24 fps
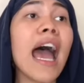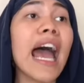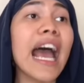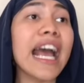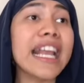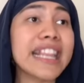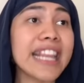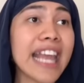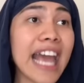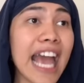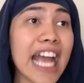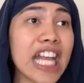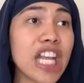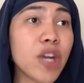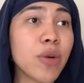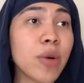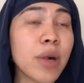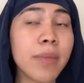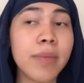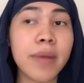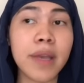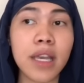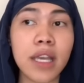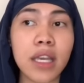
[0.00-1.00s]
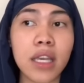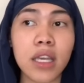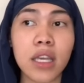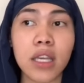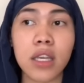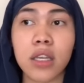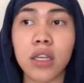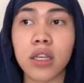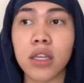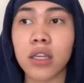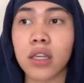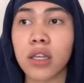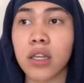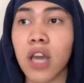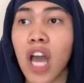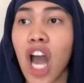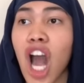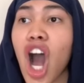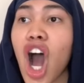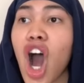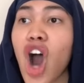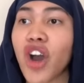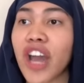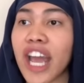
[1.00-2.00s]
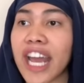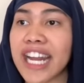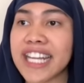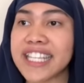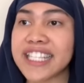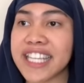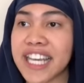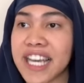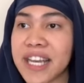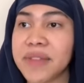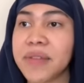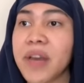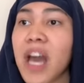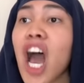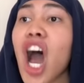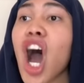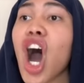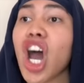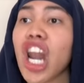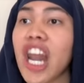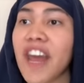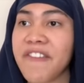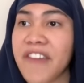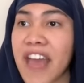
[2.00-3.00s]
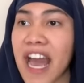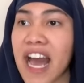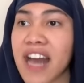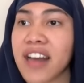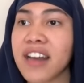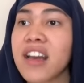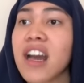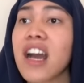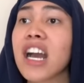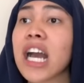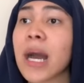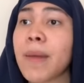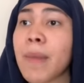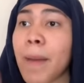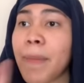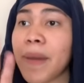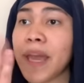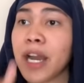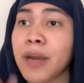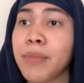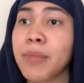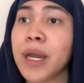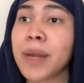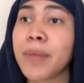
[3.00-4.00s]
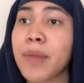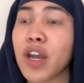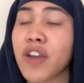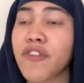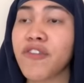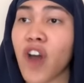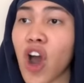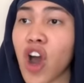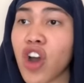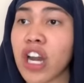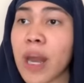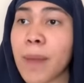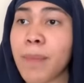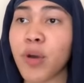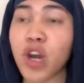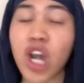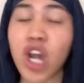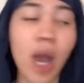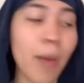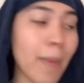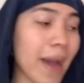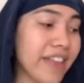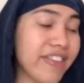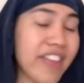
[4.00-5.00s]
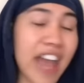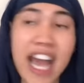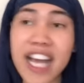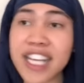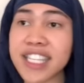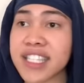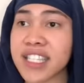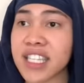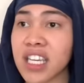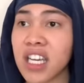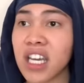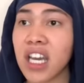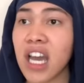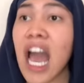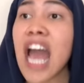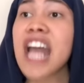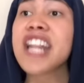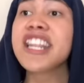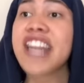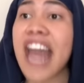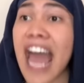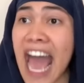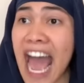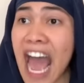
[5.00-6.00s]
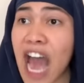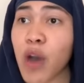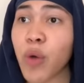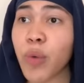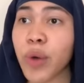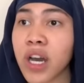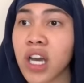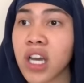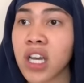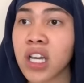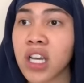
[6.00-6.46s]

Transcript: And then you will be... Okay, that's it. Olivia, come up here and bring me your phone and put it on my desk. Now.